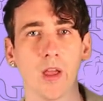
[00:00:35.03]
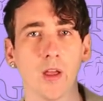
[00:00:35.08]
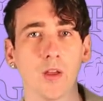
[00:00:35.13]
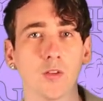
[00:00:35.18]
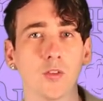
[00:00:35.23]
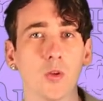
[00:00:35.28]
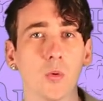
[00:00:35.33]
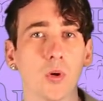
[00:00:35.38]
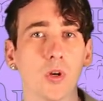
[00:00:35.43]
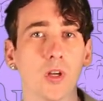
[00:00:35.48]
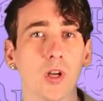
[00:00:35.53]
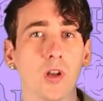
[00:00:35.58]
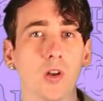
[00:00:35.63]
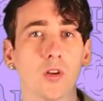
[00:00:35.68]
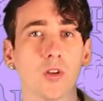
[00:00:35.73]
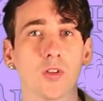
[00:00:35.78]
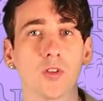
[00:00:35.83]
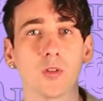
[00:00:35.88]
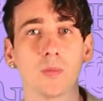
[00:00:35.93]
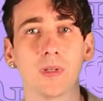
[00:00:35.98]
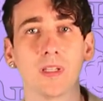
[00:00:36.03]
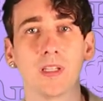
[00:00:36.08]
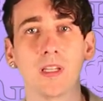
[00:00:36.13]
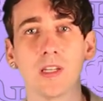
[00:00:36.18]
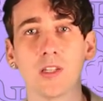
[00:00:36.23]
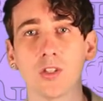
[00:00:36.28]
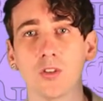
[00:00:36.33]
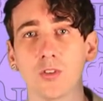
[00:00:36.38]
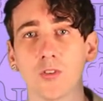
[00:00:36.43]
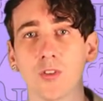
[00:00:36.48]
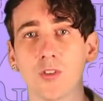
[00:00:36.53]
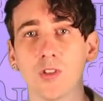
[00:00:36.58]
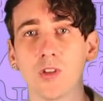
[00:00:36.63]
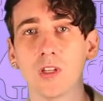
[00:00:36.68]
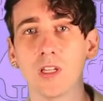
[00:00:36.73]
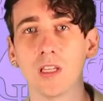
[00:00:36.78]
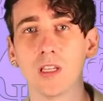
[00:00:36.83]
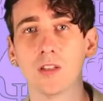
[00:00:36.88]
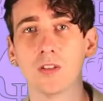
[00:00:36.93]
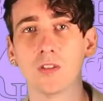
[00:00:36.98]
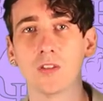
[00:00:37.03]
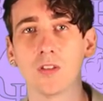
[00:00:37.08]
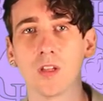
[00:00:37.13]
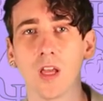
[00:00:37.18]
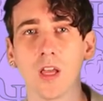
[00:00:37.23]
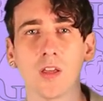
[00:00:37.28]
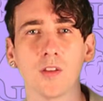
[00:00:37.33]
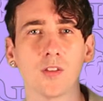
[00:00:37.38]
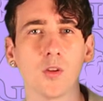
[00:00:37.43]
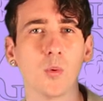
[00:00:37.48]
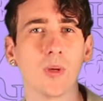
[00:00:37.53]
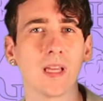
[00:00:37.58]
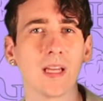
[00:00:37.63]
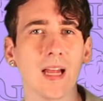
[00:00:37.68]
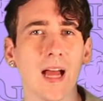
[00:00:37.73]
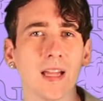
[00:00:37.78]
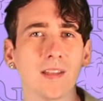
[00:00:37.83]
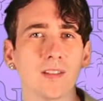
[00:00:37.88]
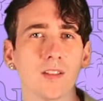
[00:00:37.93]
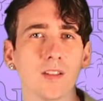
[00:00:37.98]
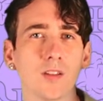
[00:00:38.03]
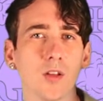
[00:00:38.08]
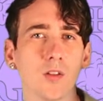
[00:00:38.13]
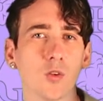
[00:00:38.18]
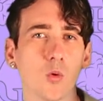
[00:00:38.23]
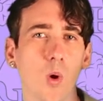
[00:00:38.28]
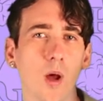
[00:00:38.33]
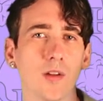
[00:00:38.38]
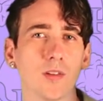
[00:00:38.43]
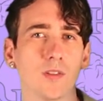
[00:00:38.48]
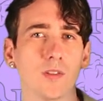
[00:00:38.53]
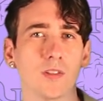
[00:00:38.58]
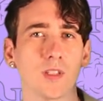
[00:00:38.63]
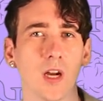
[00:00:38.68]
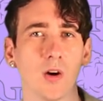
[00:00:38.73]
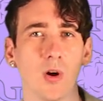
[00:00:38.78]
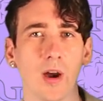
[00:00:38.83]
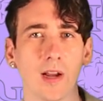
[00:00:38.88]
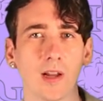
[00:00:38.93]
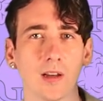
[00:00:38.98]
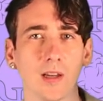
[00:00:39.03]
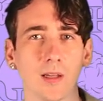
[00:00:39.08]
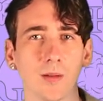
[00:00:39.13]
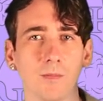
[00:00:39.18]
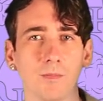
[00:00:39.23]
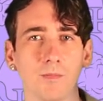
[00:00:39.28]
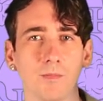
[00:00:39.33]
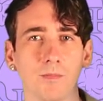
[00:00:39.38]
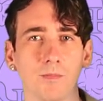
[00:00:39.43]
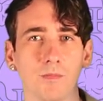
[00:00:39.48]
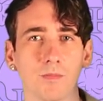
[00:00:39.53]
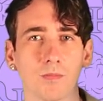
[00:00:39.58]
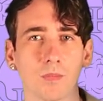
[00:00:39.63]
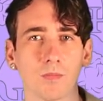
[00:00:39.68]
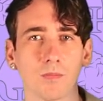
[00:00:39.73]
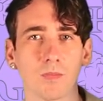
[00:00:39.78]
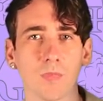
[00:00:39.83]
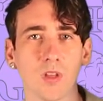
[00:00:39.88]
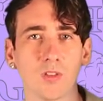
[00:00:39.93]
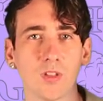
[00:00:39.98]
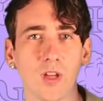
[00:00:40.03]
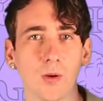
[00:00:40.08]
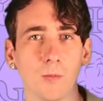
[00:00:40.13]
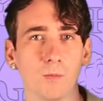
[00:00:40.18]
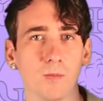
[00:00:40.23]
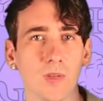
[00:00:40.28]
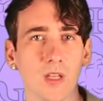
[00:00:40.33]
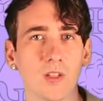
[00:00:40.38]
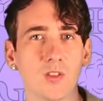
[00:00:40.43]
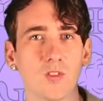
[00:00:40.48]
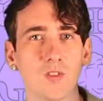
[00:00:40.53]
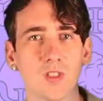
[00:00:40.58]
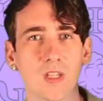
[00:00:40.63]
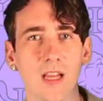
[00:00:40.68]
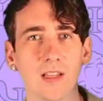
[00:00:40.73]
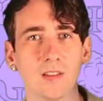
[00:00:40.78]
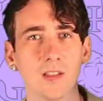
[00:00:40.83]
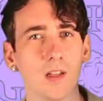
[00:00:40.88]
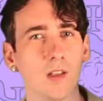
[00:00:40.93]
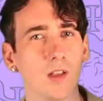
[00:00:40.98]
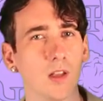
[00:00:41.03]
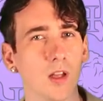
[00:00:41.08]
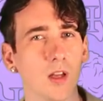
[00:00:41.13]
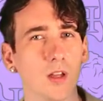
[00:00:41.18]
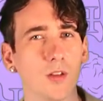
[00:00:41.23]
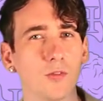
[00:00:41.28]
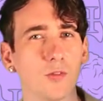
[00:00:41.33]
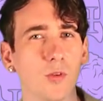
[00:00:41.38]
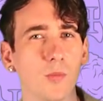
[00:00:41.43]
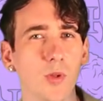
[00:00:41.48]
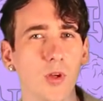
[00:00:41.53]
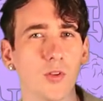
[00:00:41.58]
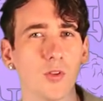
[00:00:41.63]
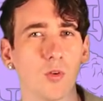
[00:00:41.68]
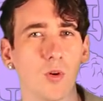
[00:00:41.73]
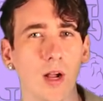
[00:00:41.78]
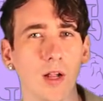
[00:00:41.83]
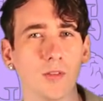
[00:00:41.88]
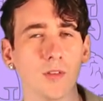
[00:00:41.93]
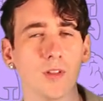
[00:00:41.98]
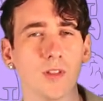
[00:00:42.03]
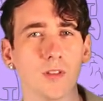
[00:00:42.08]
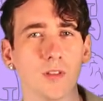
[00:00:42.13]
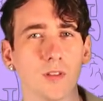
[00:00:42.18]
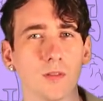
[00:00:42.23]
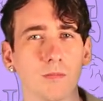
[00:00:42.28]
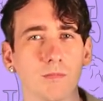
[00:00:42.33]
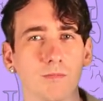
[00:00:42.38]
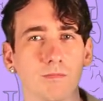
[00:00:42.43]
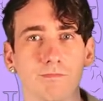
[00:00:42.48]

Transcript: So we're going to look at some additional studies so we can answer those questions directly. So, is gender learned from those around us?